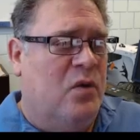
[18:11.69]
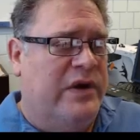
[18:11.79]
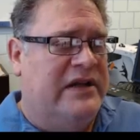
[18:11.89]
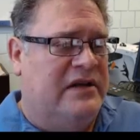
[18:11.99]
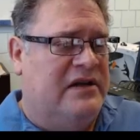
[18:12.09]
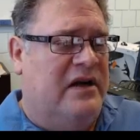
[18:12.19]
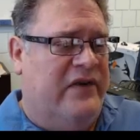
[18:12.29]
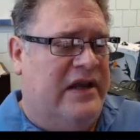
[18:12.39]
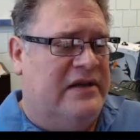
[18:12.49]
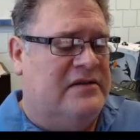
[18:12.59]
We need to
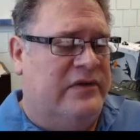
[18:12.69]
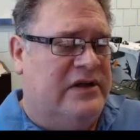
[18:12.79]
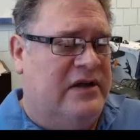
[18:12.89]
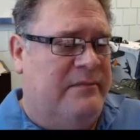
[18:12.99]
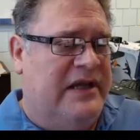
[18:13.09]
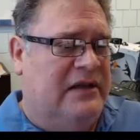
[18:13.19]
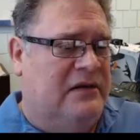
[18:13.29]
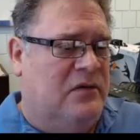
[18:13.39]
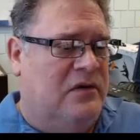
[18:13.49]
cover that, so we'd cut metal